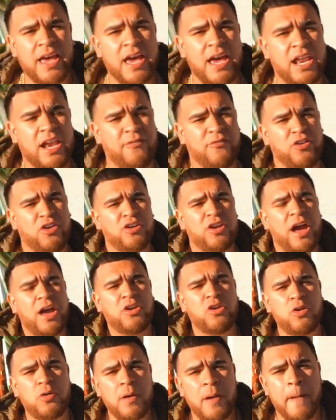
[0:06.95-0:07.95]
And if you're not
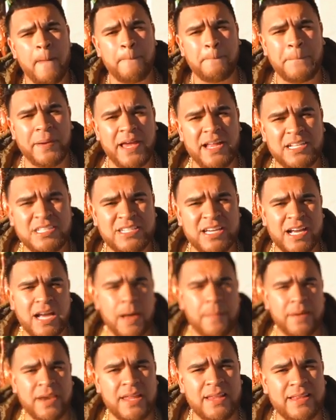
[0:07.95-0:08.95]
new, pinche
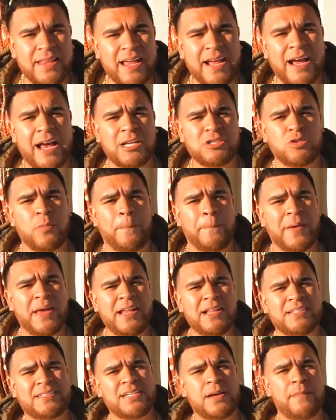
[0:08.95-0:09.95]
camarita, hija de su
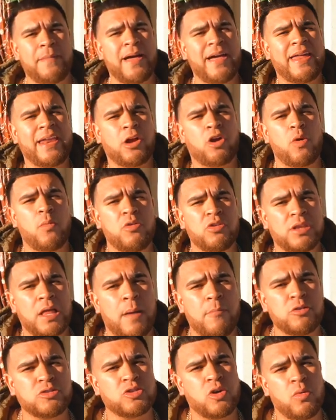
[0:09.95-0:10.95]
pinche madre. ¿Cómo
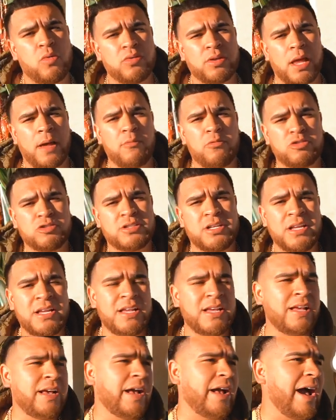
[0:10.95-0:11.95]
andamos? ¿Cómo andamos?
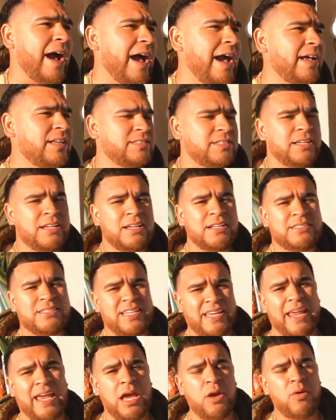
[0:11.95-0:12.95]
Guys,
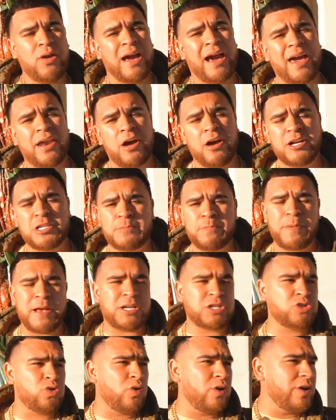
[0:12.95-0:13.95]
today we got a, a
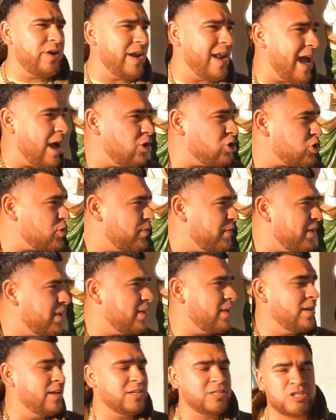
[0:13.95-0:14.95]
special
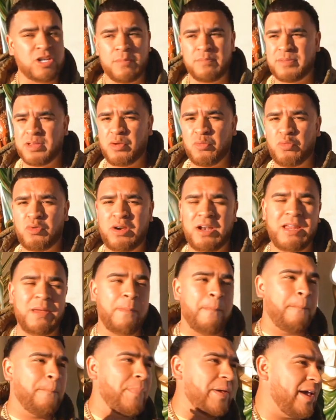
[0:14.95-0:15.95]
announcement, something really
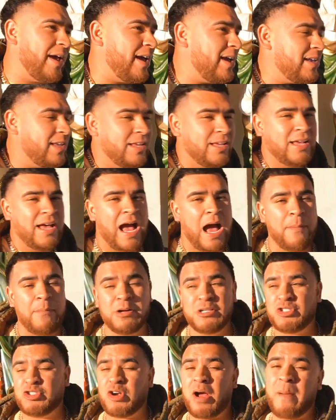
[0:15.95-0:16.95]
big. I'm
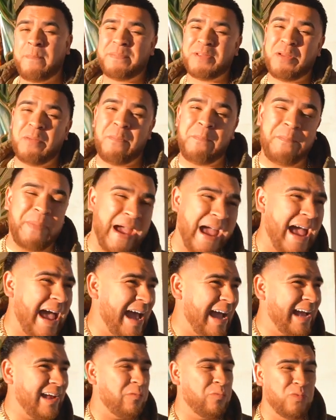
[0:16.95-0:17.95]
gonna drop the
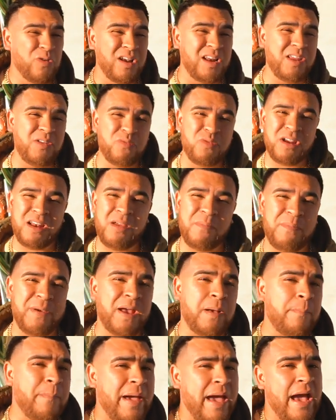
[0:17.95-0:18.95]
bag, really, really
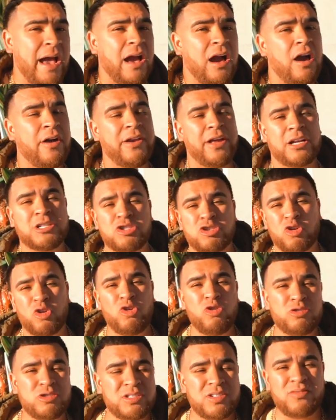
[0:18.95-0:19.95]
big bag, on
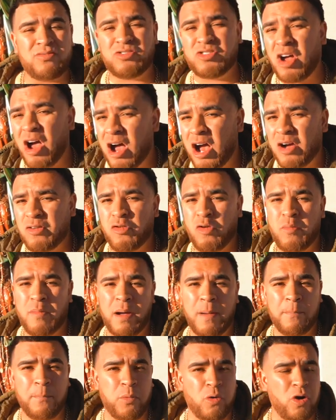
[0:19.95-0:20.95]
exclusive dog with
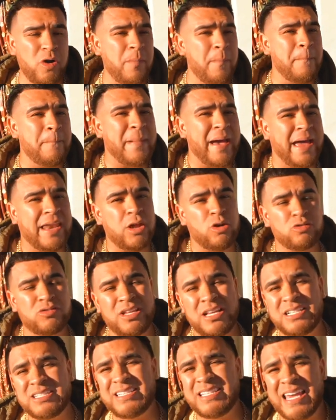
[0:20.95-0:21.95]
my boy Manuel
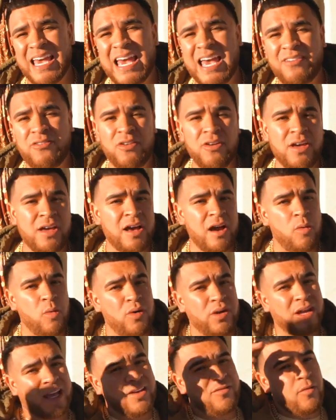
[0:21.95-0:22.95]
D C F. I
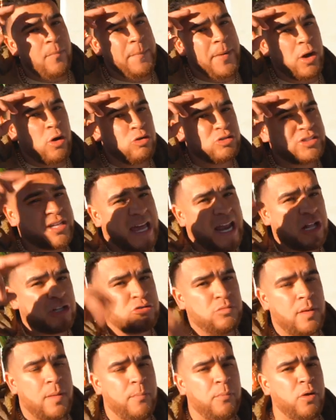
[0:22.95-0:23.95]
wanna give a big old shout out
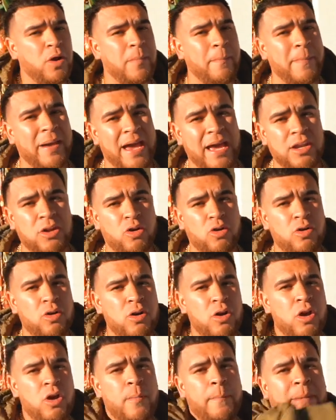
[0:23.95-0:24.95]
to my boy Manuel.
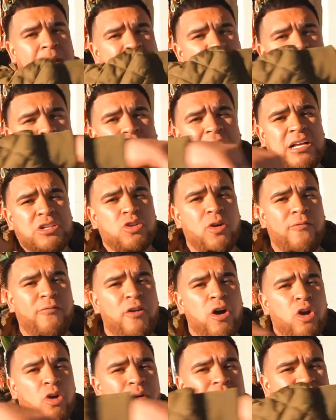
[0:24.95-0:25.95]
Make sure you guys go
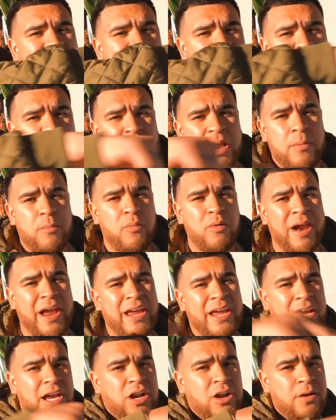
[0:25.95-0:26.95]
follow his Instagram
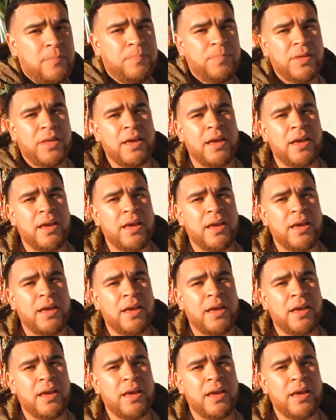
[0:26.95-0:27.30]
right here.